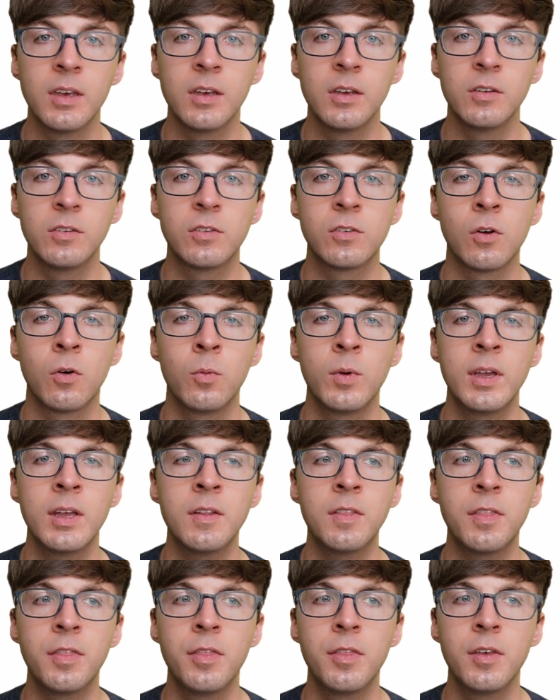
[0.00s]
So we
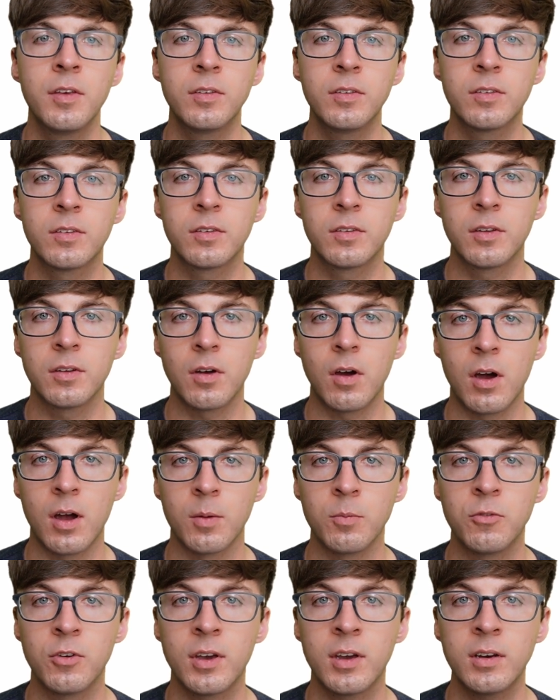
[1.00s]
get this
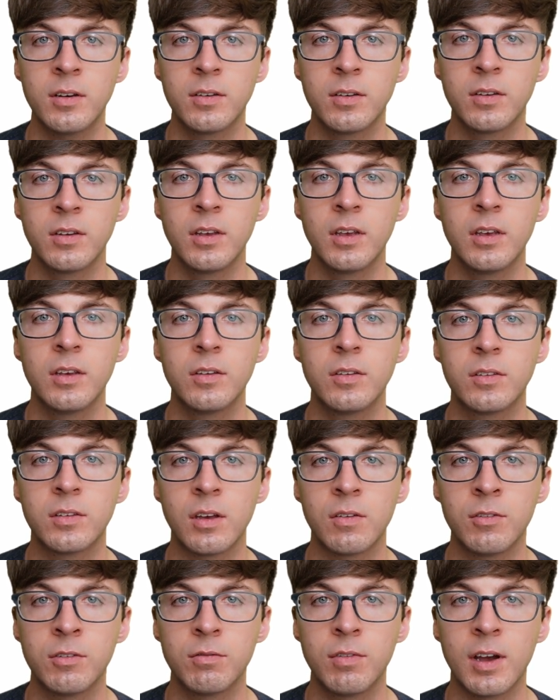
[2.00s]
object,
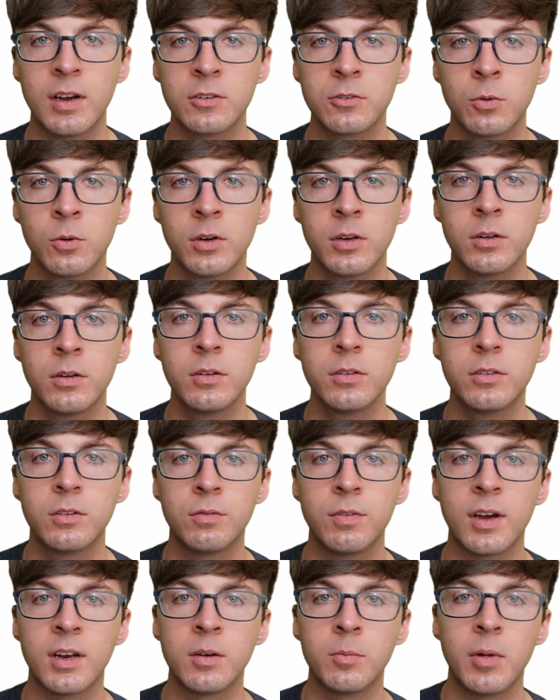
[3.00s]
seven factorial
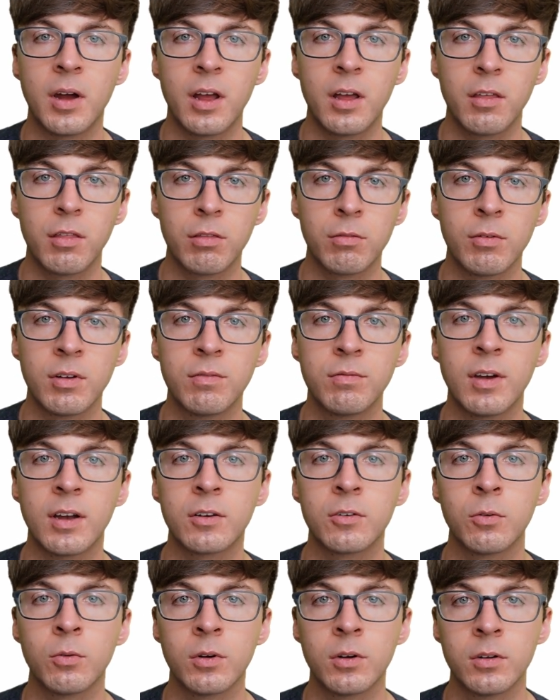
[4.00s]
divided by three
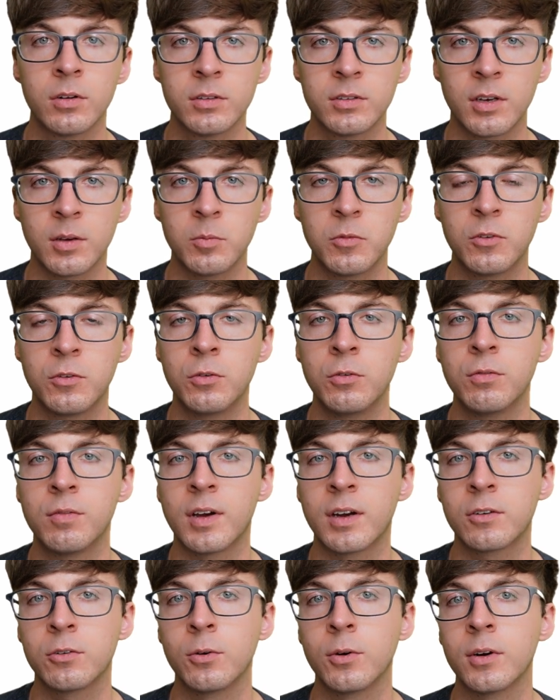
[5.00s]
factorial times two
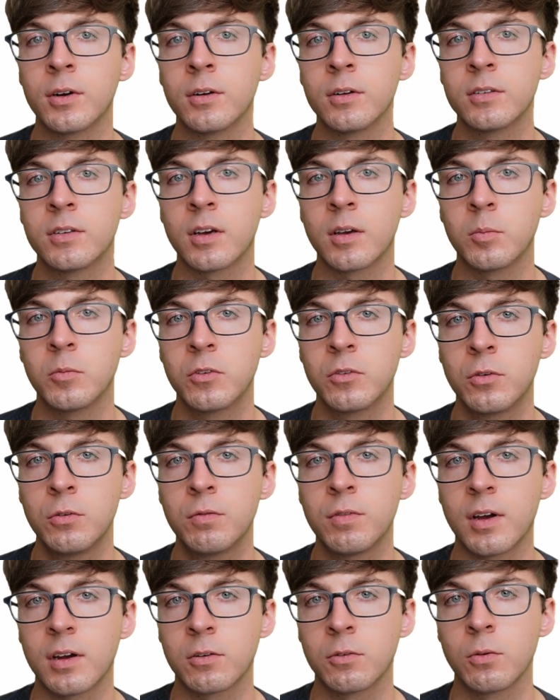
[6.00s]
factorial times two
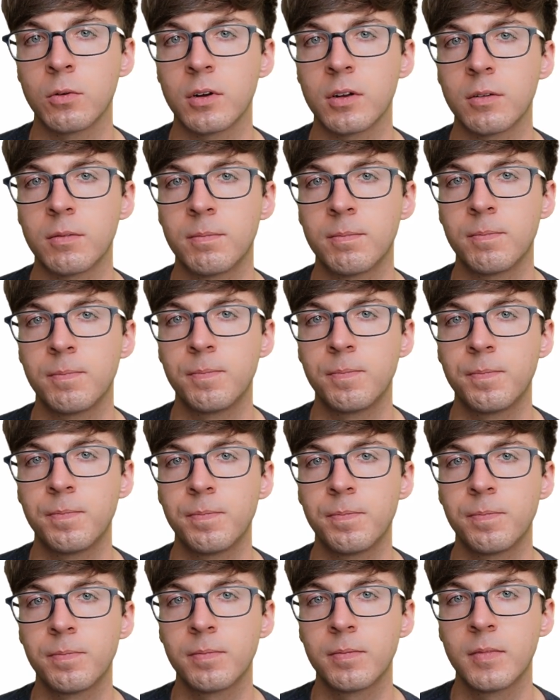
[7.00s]
factorial.
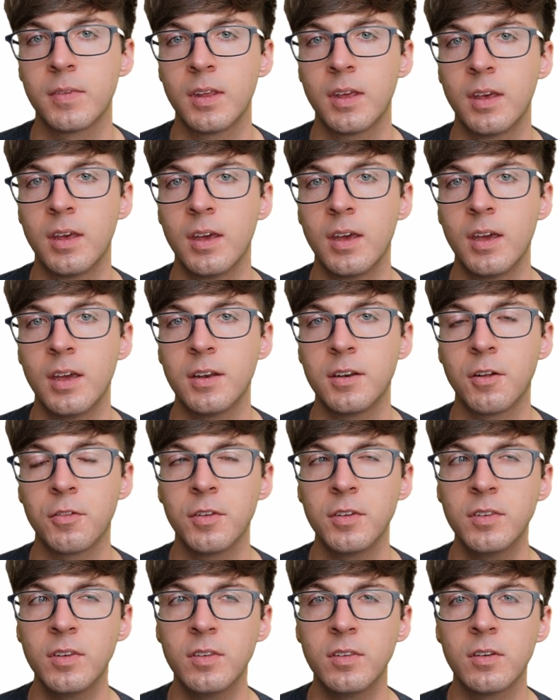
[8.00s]
Now
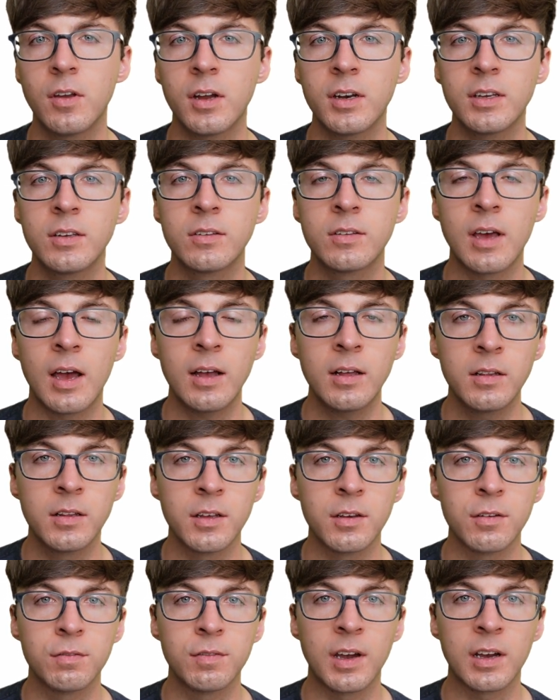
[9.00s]
this is not
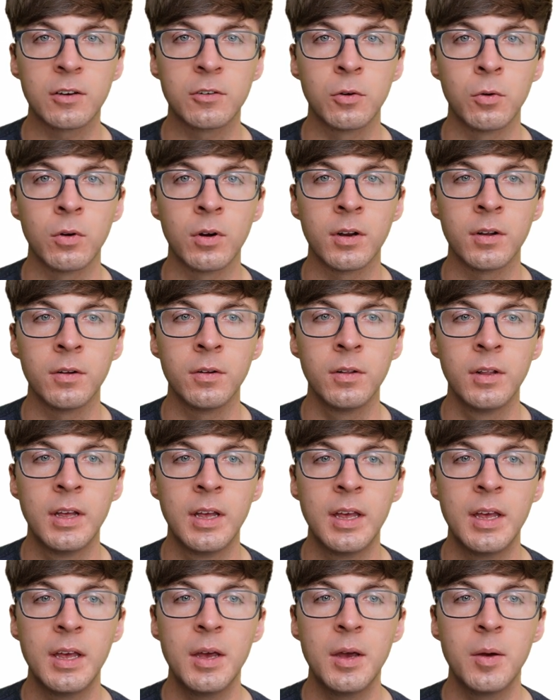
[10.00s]
exactly a factorial,
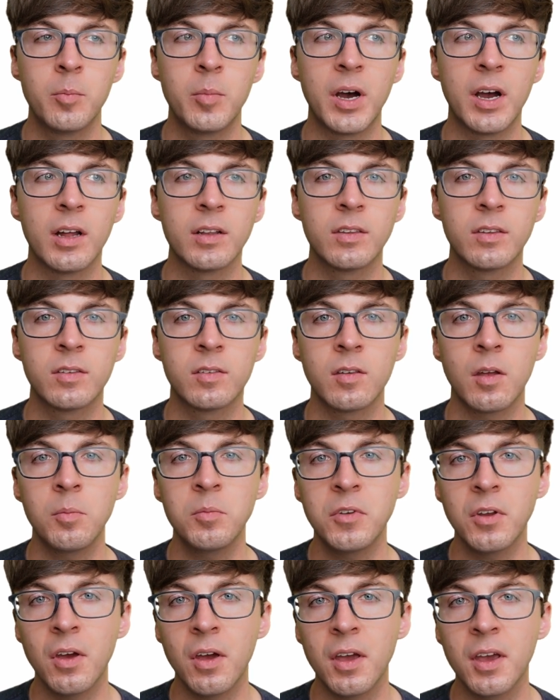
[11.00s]
but
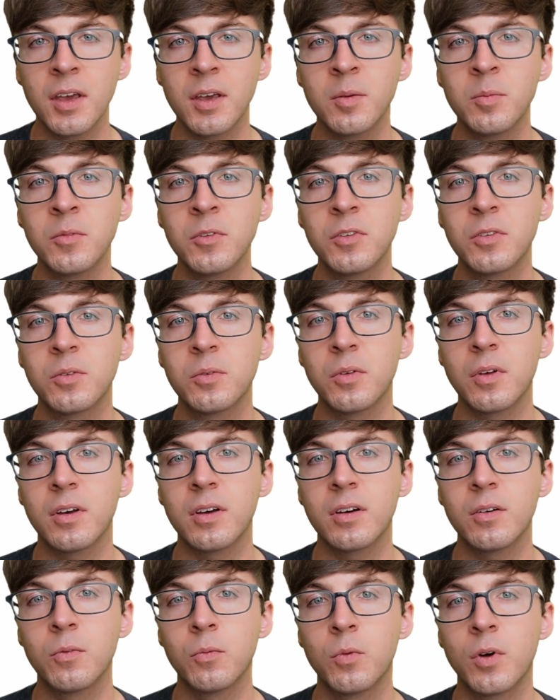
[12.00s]
sometimes
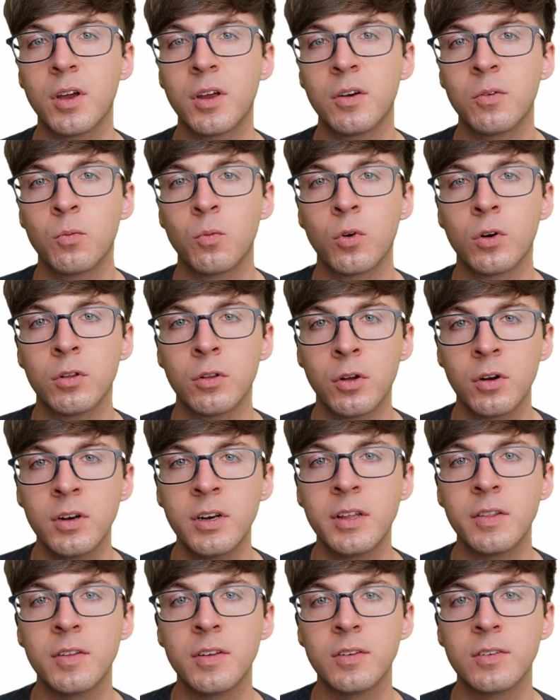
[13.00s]
when we're
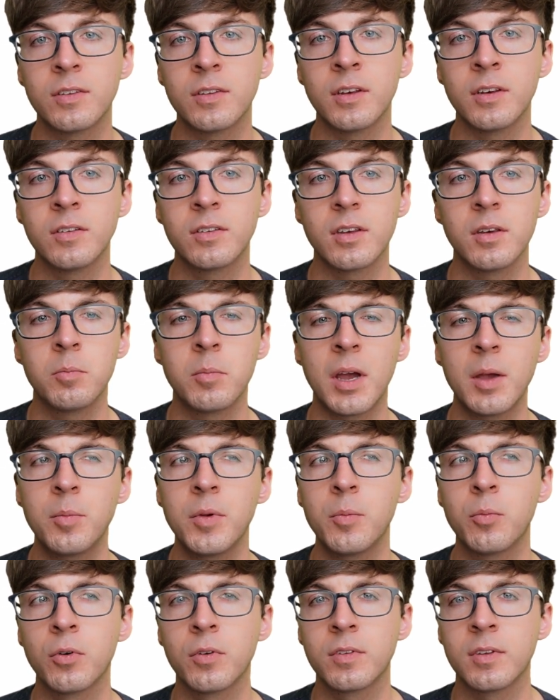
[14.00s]
learning these things, it might
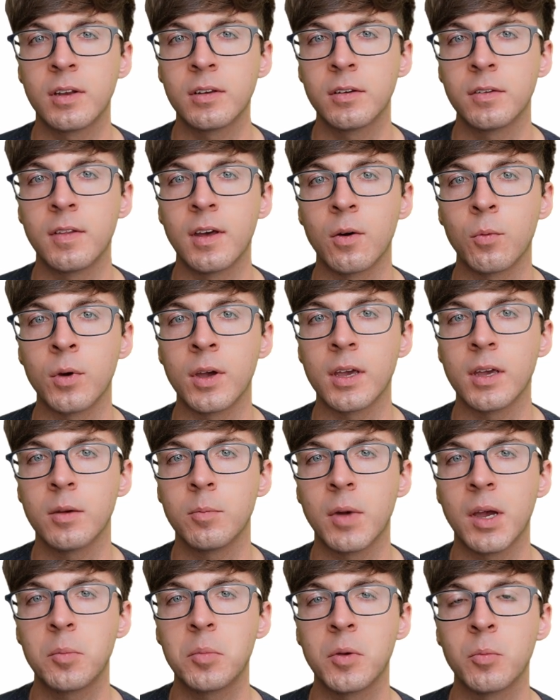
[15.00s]
be presented that way. It
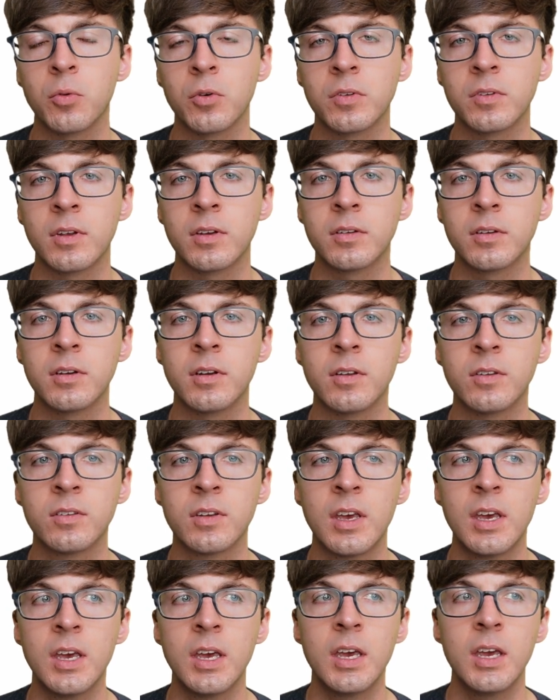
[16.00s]
might be presented as
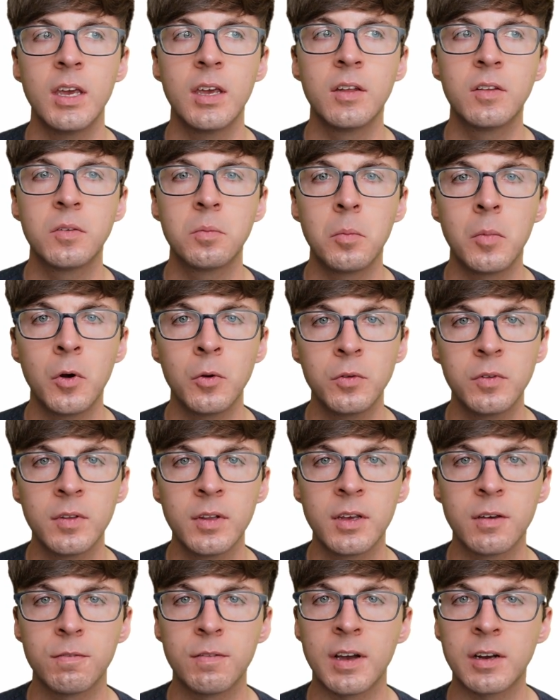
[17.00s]
It's
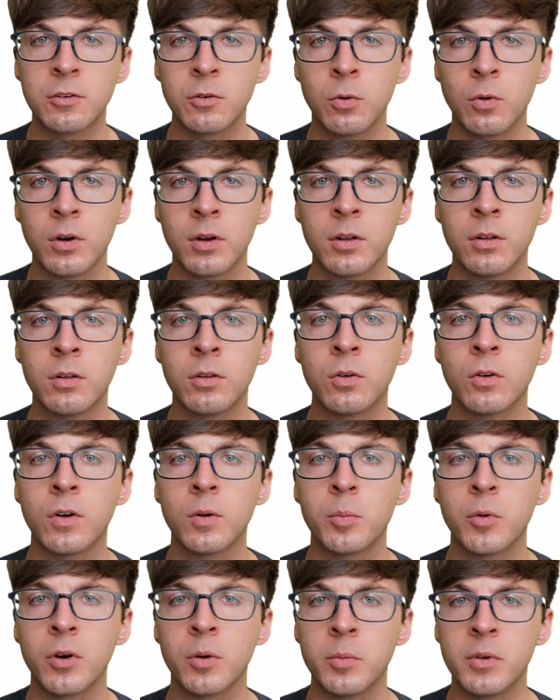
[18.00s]
mostly a factorial or
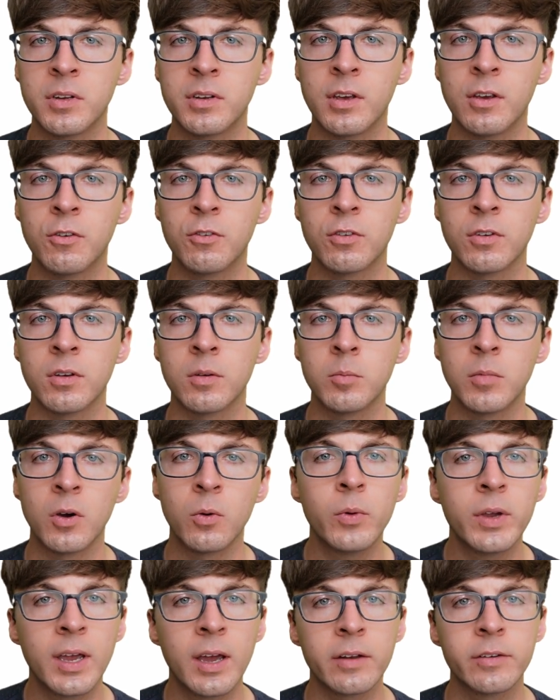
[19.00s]
a permutation, but
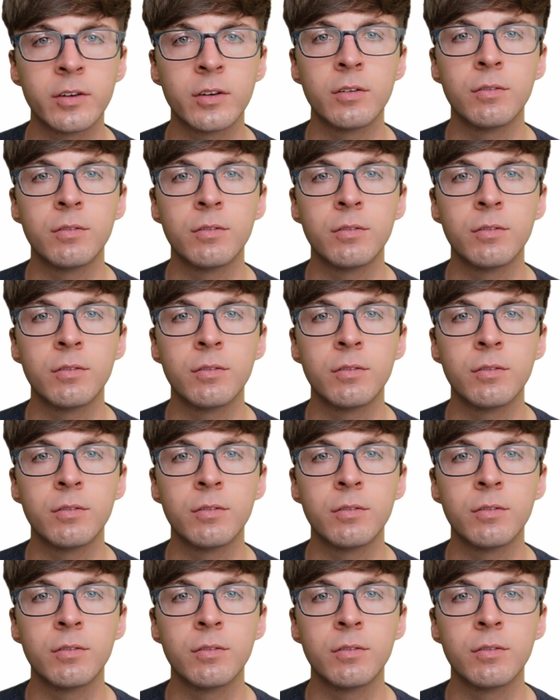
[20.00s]
we had to